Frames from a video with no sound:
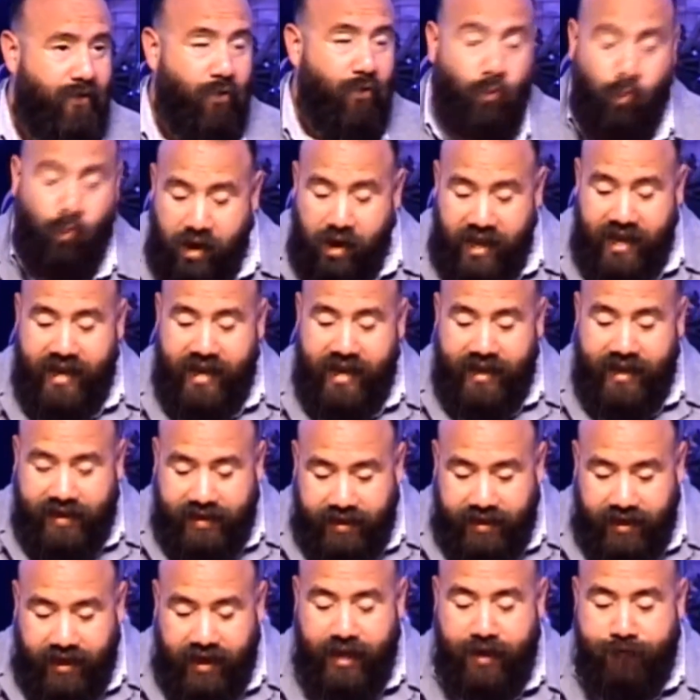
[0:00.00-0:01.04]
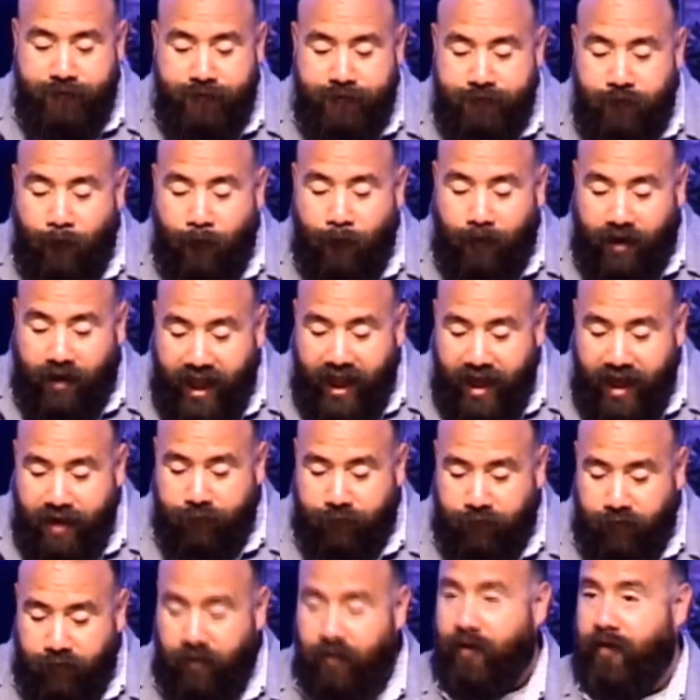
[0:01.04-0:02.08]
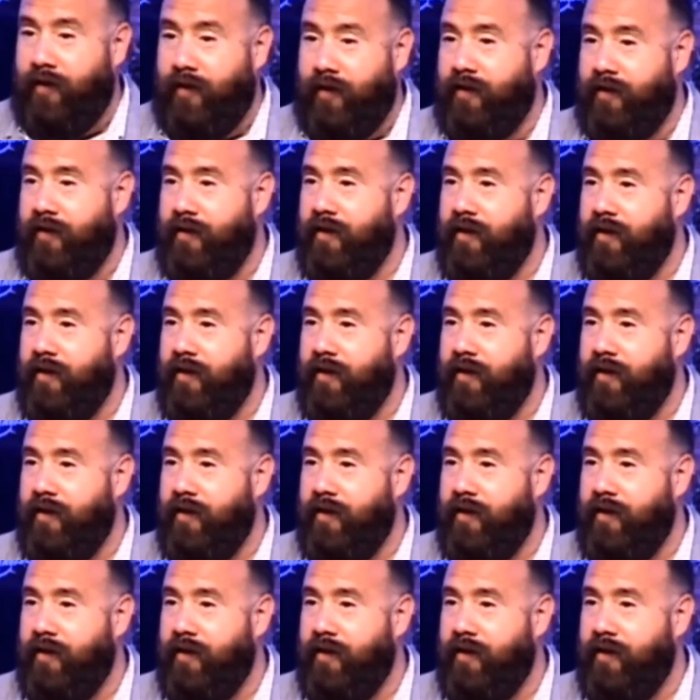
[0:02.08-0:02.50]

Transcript: We live forever.